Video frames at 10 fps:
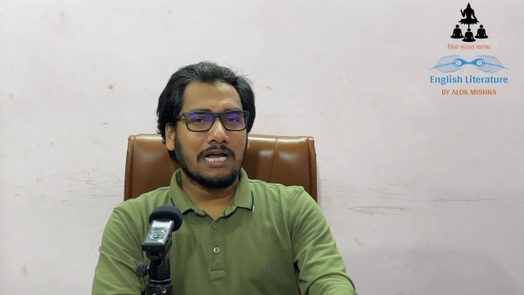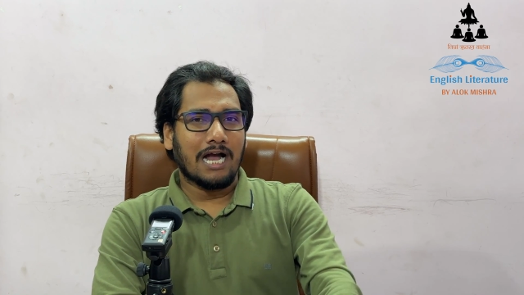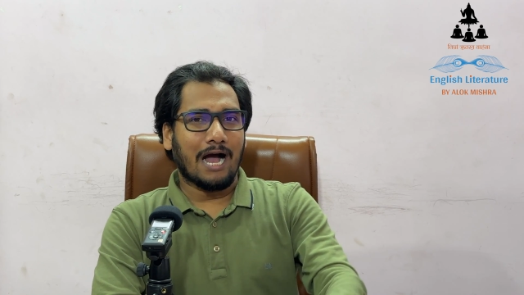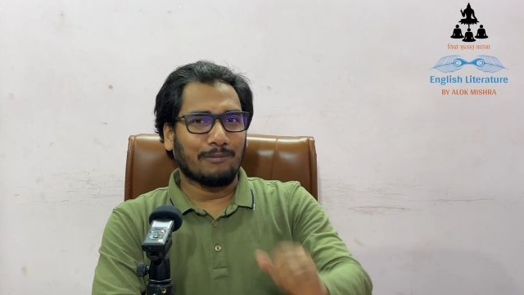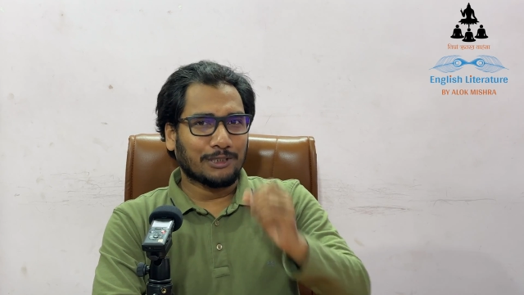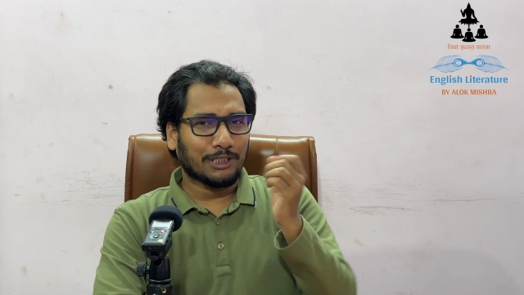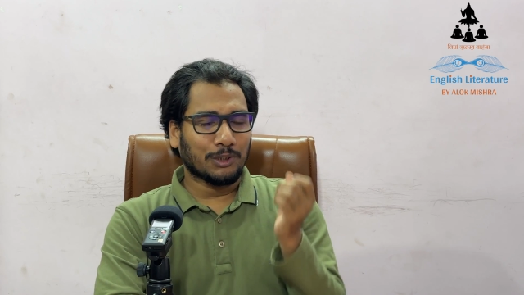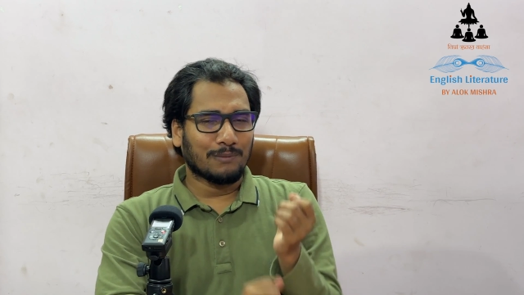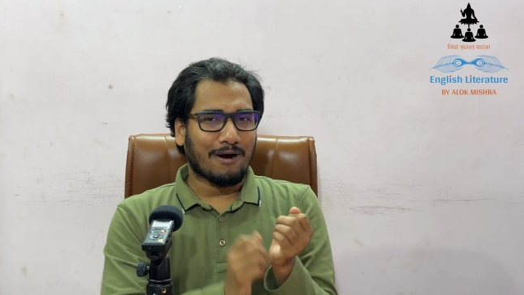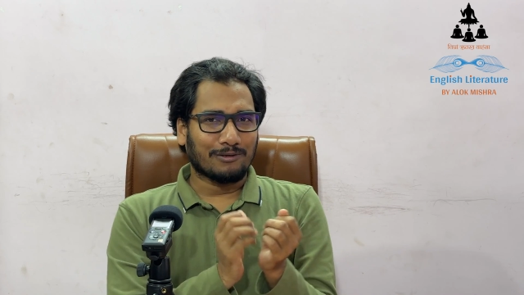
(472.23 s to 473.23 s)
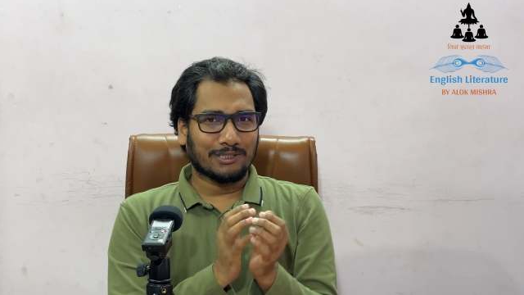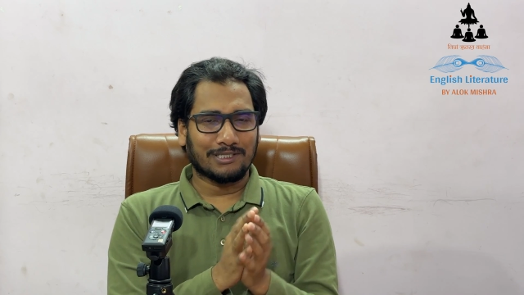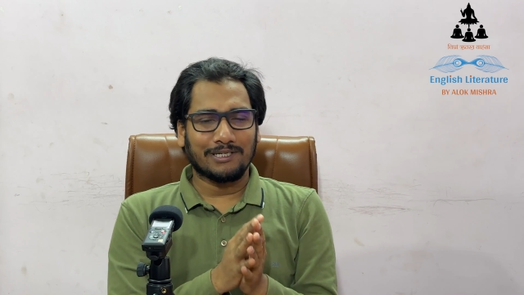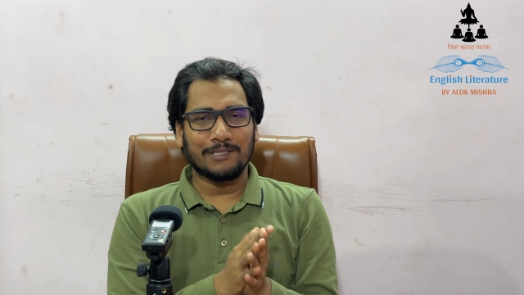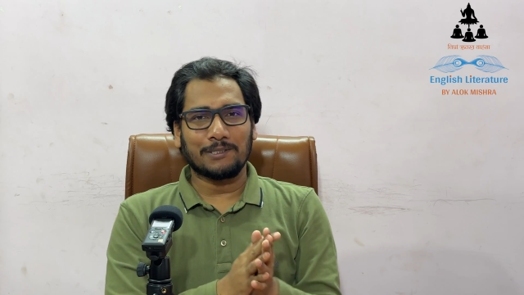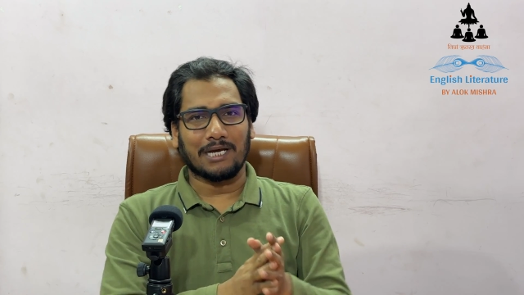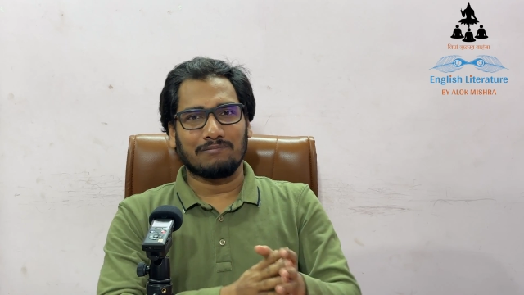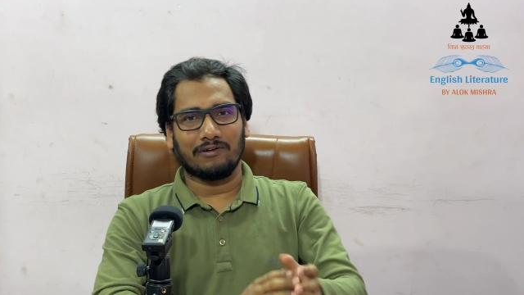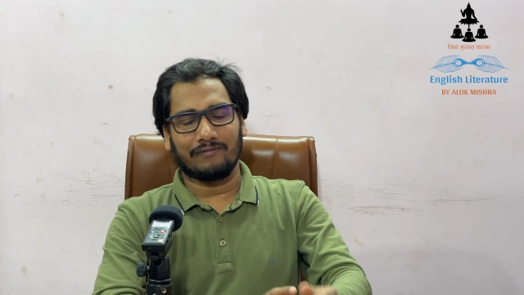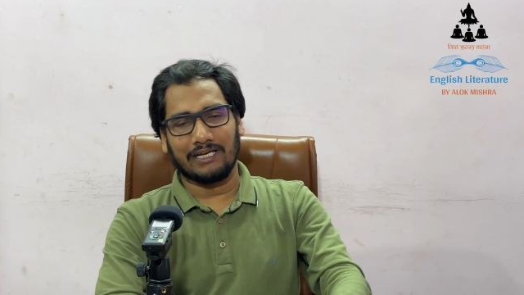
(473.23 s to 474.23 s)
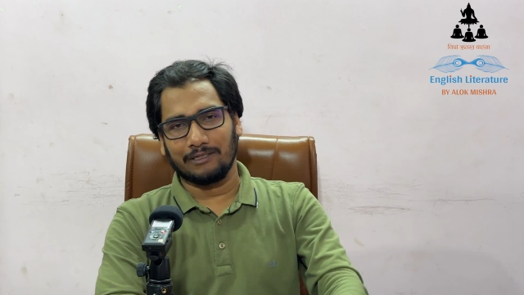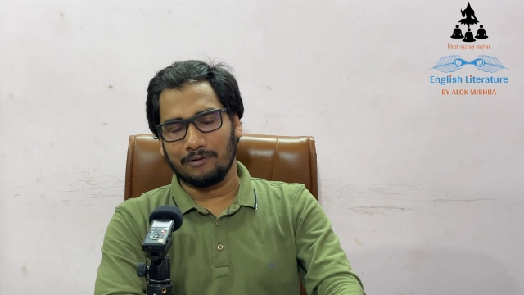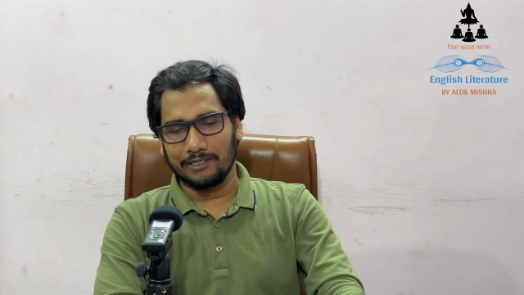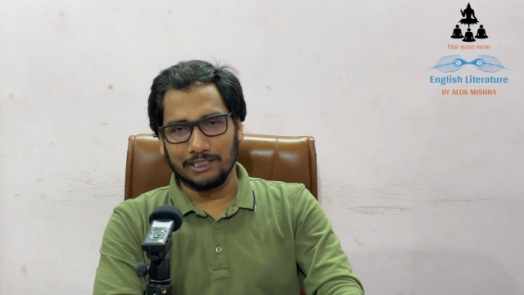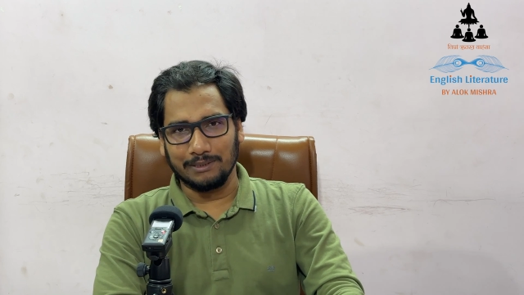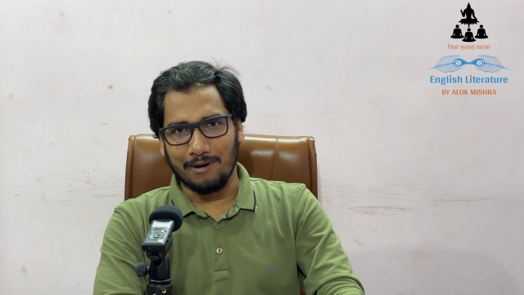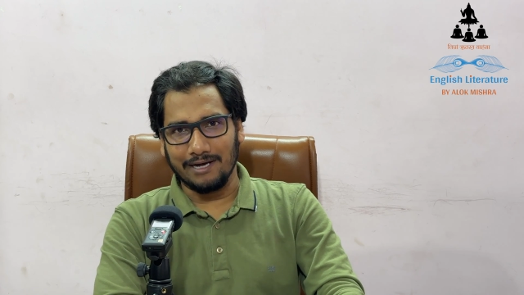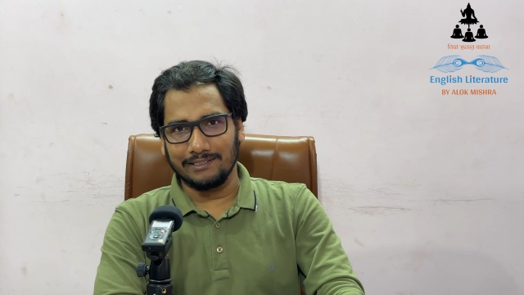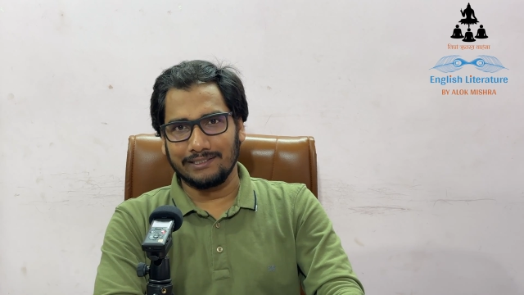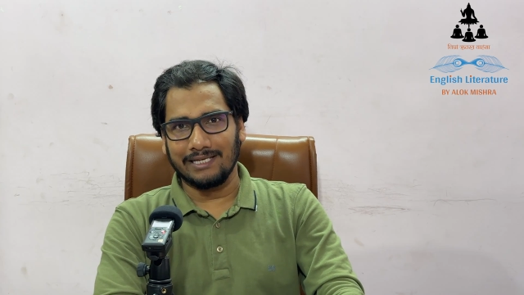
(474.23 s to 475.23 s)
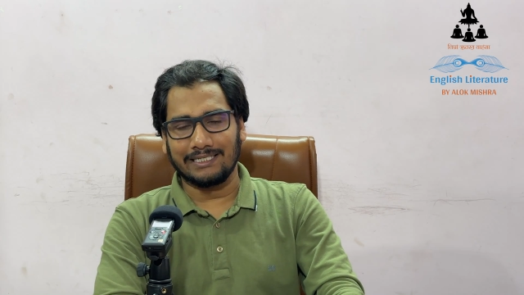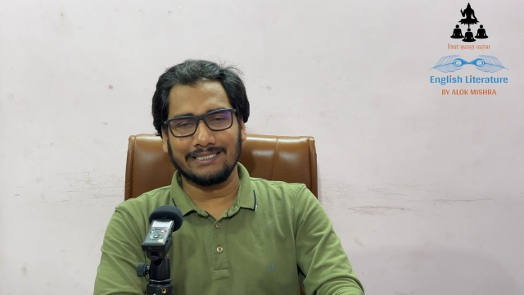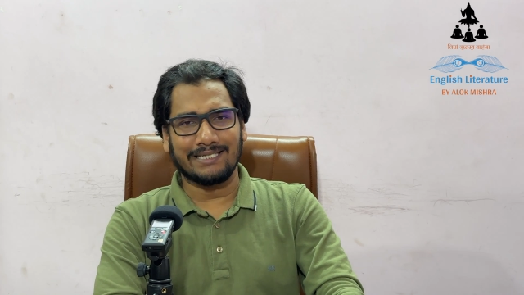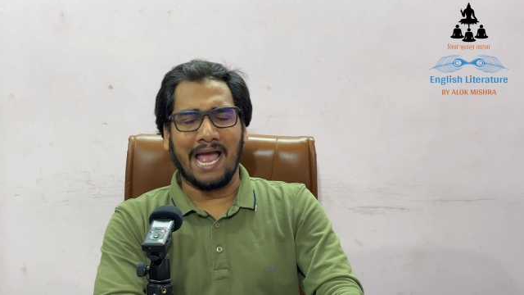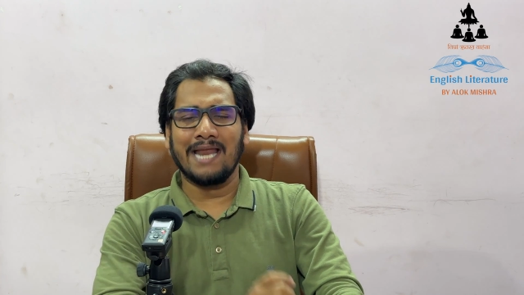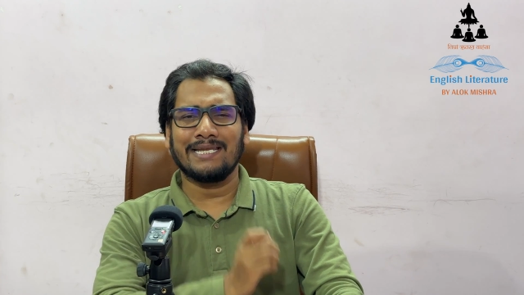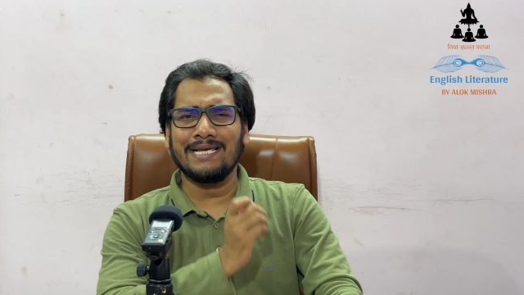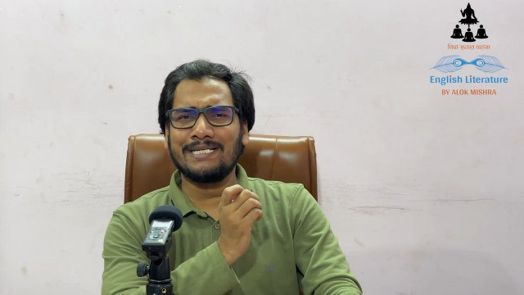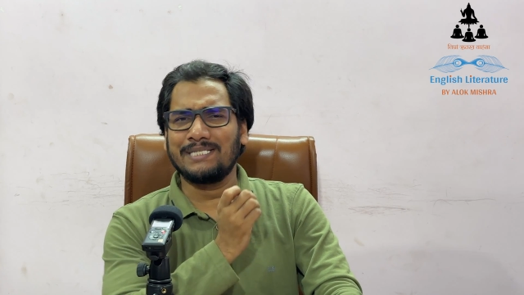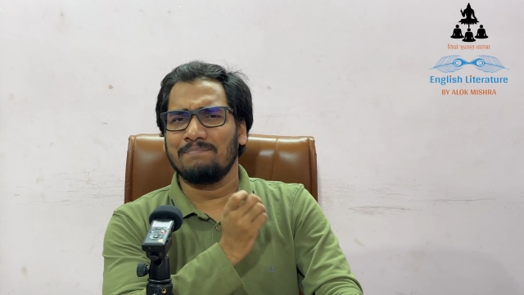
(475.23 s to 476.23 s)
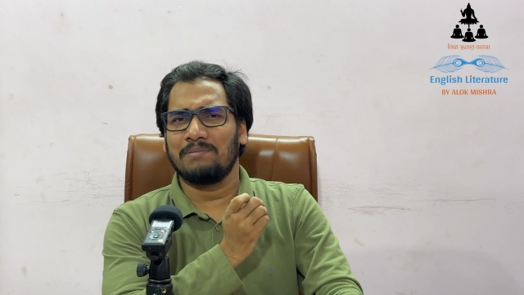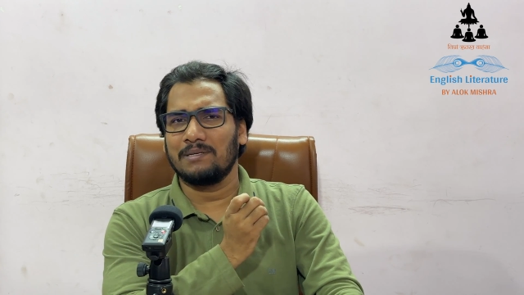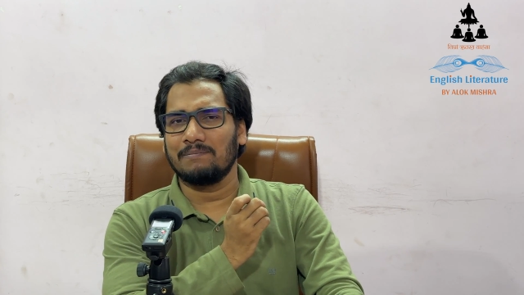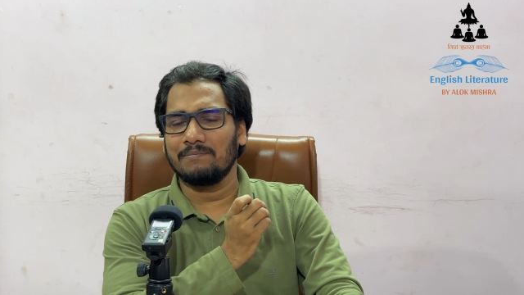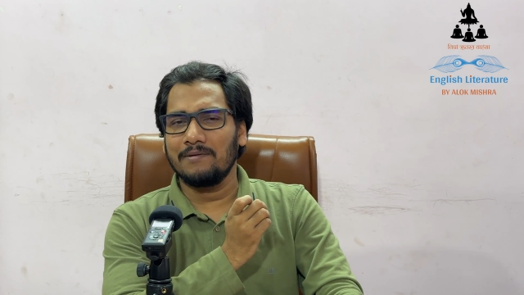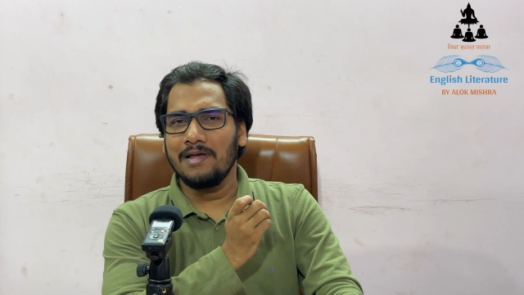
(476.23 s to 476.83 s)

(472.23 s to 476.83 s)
I will tell you about the third type of allegorical device, that is an exemplum.